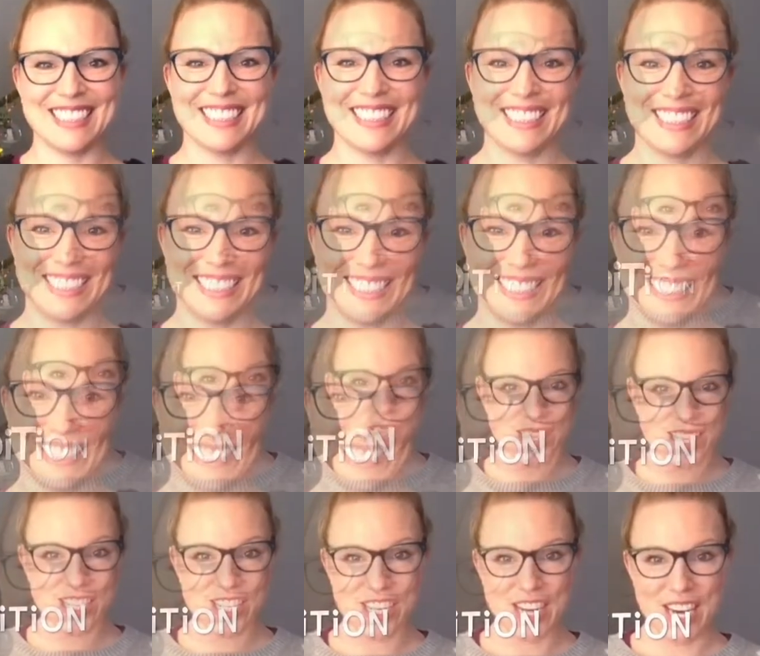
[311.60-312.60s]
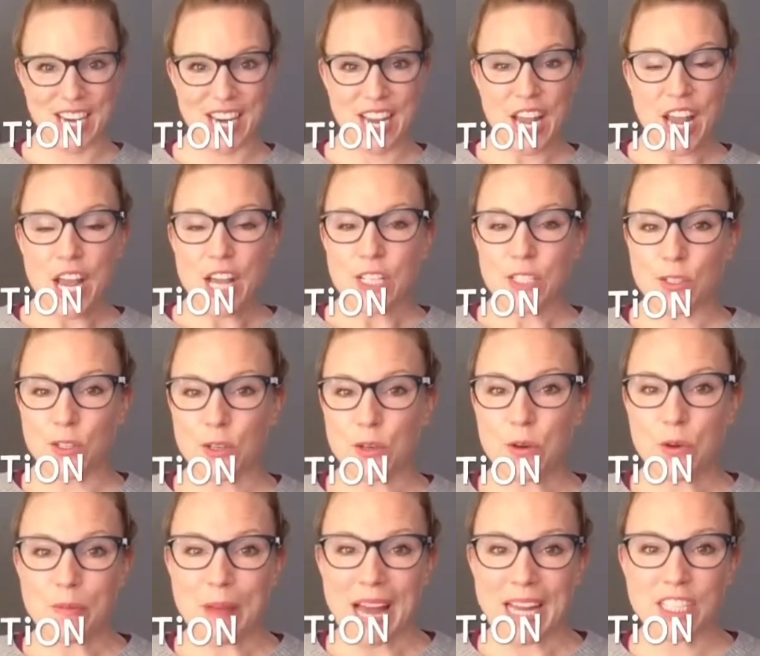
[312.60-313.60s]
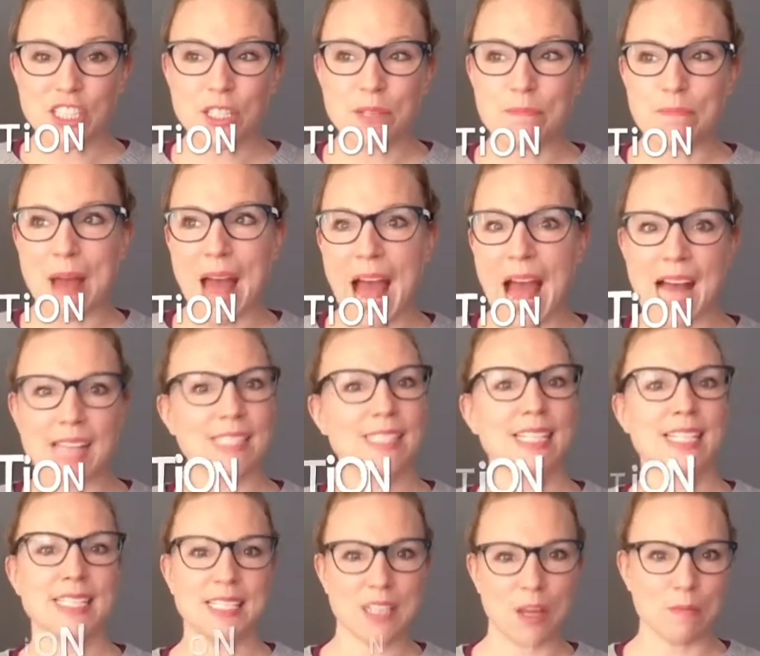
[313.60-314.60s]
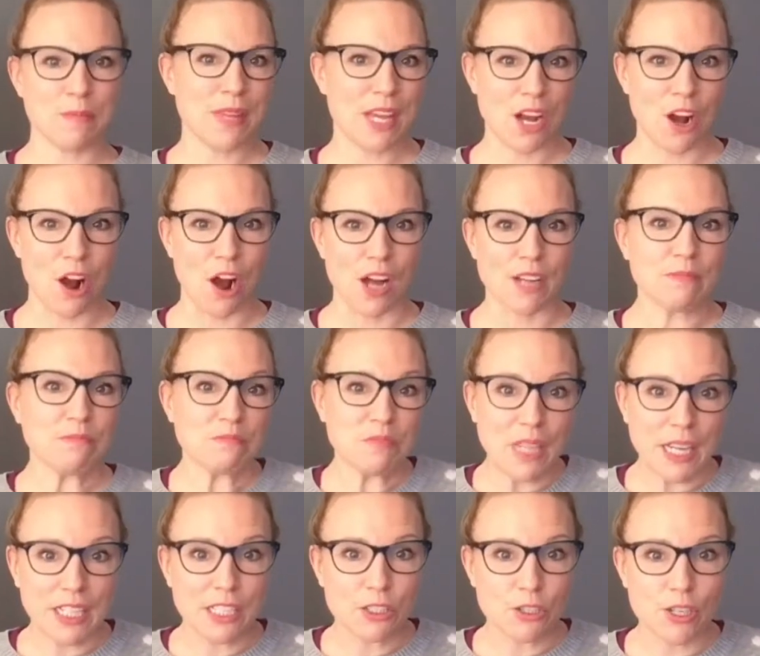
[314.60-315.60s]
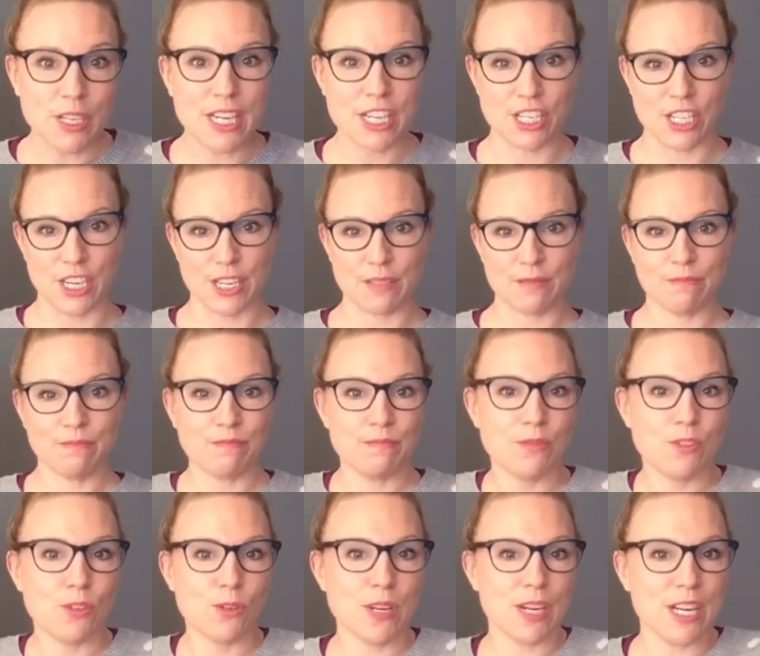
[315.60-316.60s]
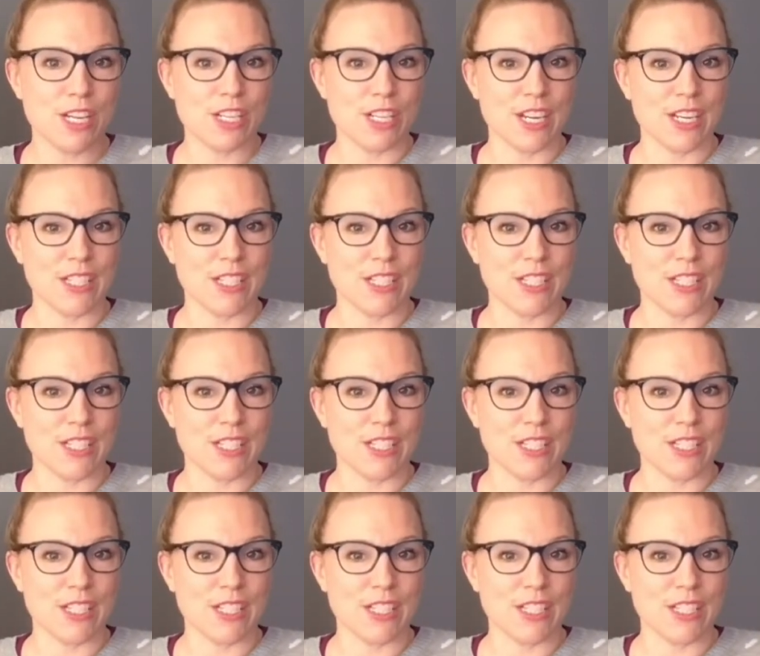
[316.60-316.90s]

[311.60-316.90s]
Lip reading: Tradition. So you imagine passing something on, like a tradition. Tradition.